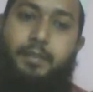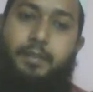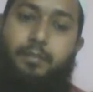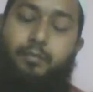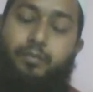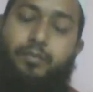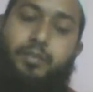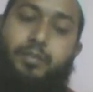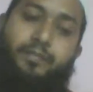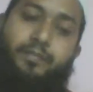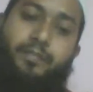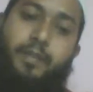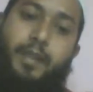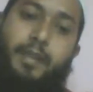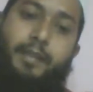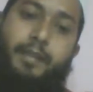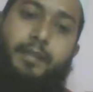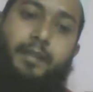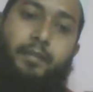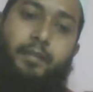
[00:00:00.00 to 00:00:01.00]
Those are
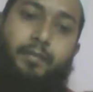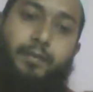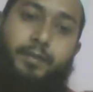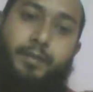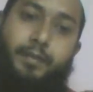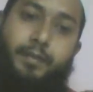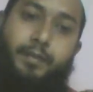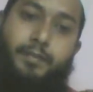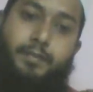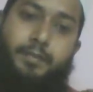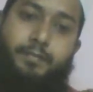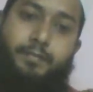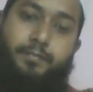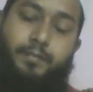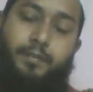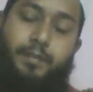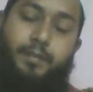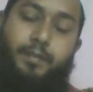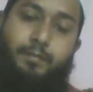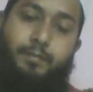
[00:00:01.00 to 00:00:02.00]
flying nowadays.
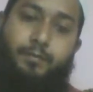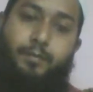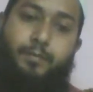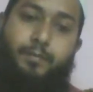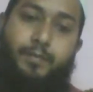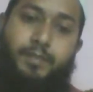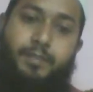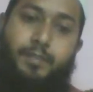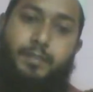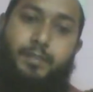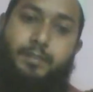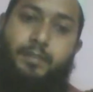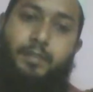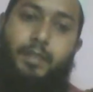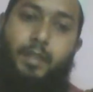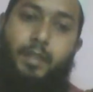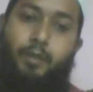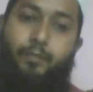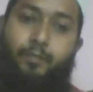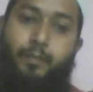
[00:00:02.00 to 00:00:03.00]
Different type of objects up there,
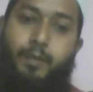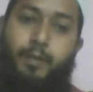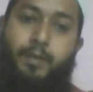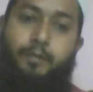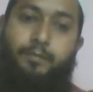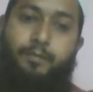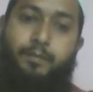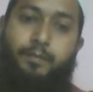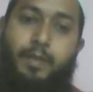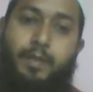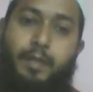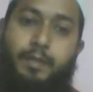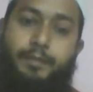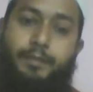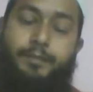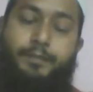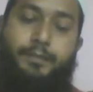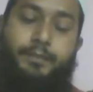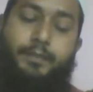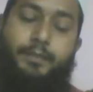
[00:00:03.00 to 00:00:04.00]
aeroplane
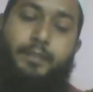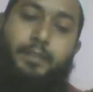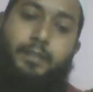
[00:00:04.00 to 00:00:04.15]
flights